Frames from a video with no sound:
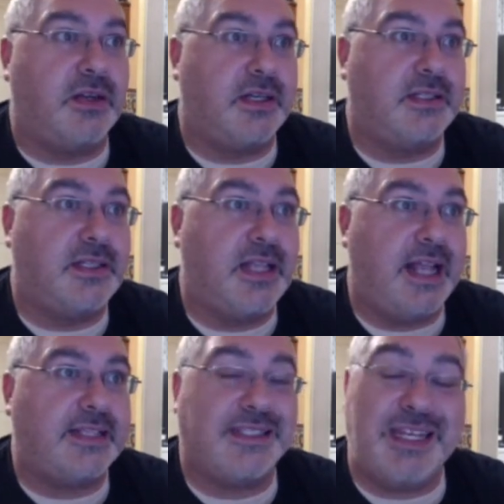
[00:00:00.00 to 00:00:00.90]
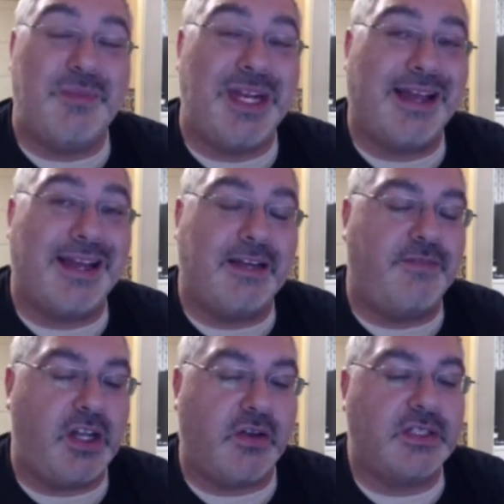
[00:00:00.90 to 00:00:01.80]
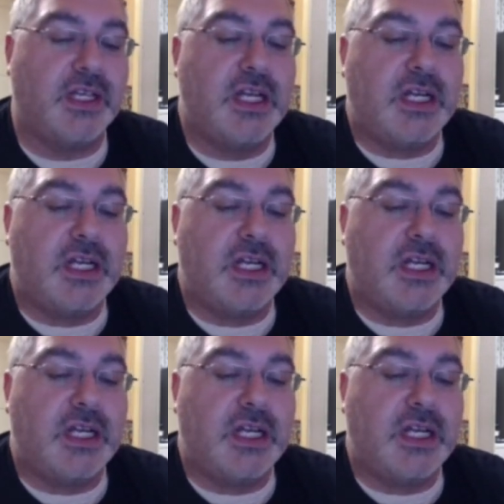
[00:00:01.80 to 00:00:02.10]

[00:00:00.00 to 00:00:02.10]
or SCBI videos,